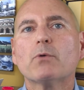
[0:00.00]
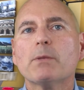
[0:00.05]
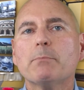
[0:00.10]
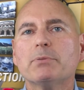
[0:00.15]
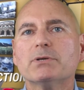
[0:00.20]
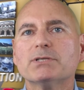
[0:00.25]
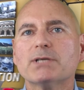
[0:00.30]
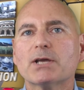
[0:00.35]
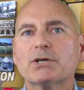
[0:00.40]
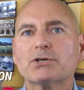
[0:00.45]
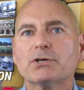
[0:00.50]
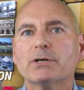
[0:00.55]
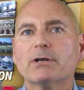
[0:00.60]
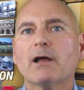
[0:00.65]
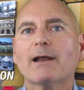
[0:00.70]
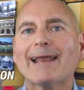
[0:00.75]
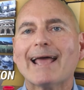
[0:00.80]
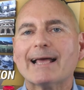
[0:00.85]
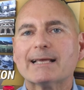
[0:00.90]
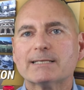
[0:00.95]
repossession
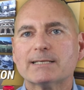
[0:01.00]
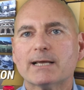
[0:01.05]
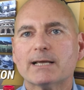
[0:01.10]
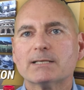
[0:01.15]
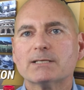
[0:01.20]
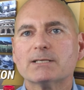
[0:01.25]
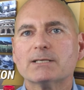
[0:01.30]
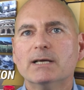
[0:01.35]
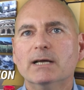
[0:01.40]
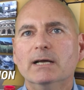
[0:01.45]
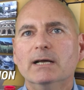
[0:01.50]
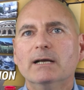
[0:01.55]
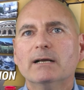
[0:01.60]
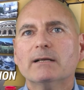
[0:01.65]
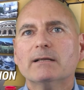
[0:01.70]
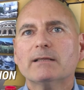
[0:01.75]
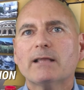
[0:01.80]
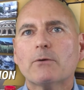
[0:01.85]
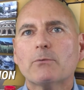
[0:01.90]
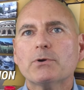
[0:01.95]
on assets
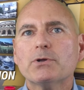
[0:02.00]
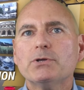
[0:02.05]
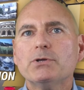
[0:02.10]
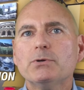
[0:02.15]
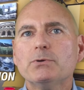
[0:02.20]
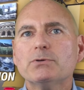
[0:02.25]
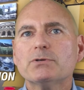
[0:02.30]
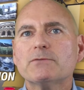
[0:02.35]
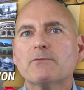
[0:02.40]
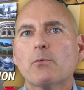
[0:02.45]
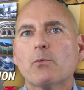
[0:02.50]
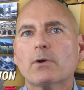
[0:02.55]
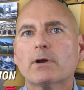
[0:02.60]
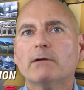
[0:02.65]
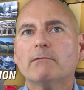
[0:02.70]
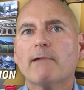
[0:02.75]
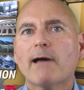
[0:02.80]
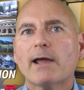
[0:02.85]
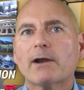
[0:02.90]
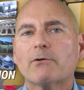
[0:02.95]
that were used for
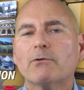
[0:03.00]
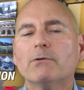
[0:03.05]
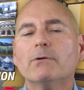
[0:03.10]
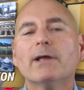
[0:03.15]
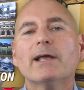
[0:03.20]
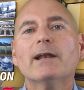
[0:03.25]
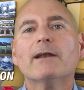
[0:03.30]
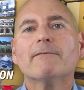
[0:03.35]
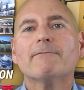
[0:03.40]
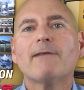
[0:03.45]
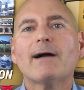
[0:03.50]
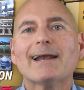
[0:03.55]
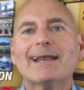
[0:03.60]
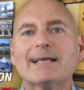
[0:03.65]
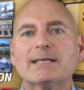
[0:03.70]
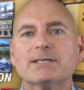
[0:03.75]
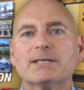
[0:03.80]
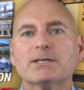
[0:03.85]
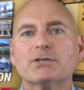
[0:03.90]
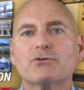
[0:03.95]
collateral in a
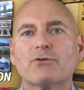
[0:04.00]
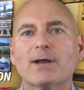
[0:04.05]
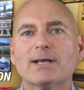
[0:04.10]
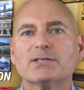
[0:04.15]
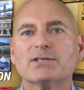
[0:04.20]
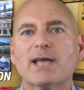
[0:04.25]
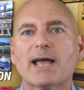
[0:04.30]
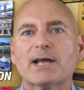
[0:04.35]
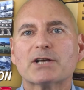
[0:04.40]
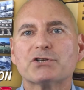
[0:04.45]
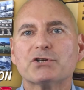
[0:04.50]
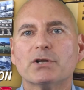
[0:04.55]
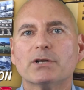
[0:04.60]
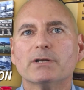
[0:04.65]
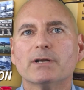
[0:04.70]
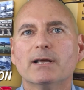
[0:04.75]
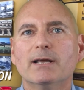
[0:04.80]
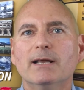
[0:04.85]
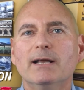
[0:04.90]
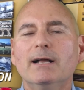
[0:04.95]
financing transaction.
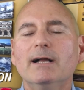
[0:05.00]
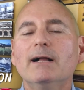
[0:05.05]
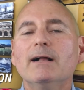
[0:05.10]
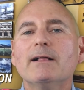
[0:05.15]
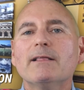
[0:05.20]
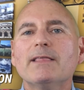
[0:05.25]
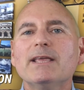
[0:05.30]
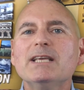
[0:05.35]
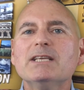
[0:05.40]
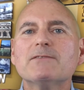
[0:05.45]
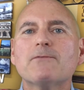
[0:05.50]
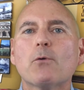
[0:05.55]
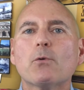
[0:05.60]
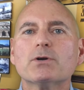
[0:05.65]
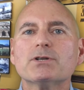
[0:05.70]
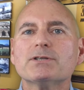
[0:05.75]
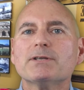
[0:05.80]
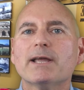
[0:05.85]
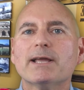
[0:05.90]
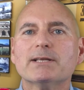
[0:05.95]
These
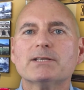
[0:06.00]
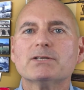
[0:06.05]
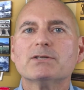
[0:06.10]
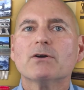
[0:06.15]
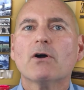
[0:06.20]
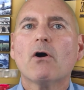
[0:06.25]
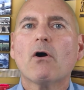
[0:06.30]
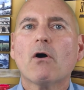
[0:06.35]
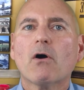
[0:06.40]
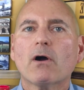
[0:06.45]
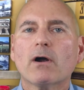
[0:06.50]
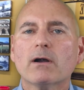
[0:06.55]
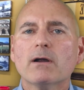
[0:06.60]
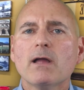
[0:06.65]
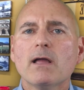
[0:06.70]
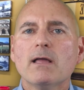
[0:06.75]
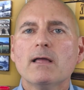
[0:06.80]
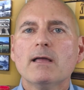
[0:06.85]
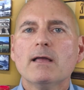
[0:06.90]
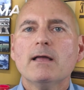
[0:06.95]
4 states
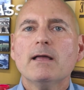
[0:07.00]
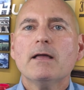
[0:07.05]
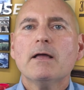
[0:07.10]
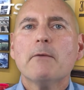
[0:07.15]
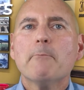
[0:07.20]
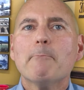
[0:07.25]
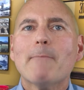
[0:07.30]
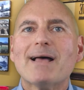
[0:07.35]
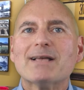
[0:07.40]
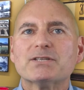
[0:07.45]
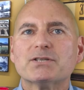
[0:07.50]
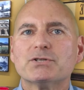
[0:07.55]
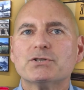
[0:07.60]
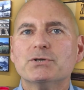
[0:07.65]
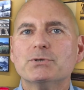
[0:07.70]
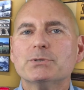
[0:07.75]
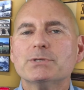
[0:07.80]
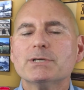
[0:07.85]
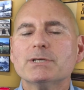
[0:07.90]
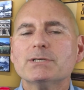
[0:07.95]
are
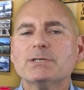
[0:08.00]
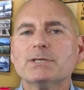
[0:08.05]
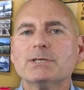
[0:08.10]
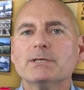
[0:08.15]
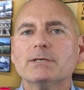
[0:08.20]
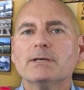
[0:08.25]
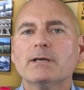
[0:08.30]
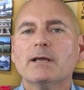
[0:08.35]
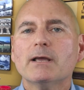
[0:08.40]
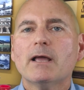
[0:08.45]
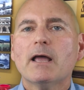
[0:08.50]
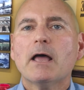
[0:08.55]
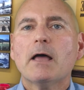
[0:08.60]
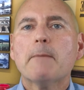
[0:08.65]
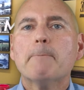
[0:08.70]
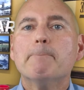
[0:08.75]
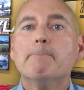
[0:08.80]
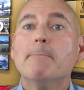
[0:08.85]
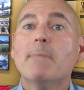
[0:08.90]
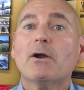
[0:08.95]
Massachusetts,
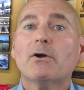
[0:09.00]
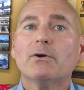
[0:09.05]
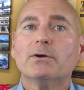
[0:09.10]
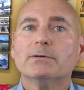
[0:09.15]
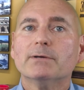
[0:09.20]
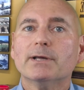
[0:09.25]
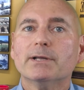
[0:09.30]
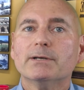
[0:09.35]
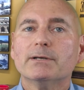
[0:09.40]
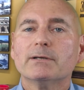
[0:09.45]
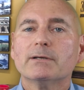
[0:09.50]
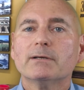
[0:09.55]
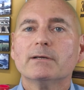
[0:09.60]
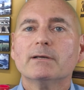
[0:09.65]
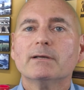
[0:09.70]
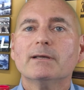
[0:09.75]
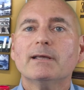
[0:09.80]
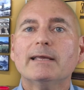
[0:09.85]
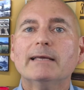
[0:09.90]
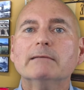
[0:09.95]
Maryland,
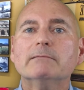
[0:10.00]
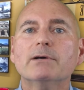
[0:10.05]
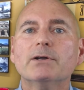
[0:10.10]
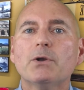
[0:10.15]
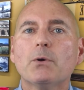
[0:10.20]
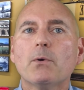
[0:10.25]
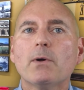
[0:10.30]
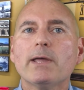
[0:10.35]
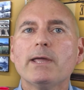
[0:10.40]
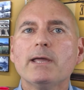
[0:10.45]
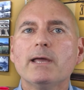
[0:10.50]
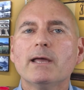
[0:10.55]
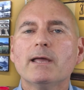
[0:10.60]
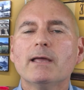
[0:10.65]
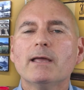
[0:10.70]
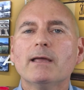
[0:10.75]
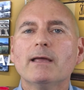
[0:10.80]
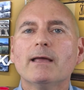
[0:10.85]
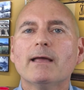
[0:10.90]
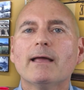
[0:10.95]
Illinois,
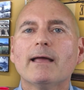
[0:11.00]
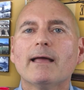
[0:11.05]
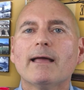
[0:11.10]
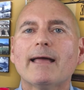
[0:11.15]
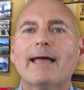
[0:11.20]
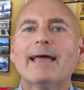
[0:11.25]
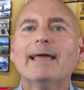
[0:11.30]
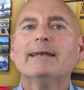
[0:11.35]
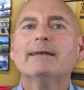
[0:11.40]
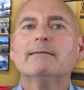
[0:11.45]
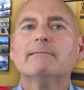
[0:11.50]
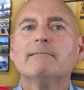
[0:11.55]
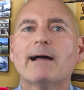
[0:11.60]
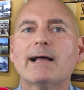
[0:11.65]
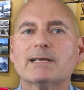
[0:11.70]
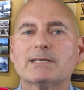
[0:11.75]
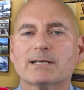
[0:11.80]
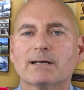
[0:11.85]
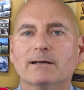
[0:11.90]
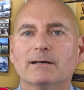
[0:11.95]
and
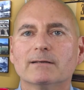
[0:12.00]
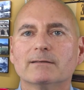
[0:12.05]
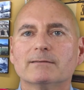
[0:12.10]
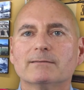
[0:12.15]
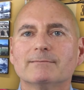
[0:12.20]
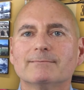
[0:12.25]
Alaska.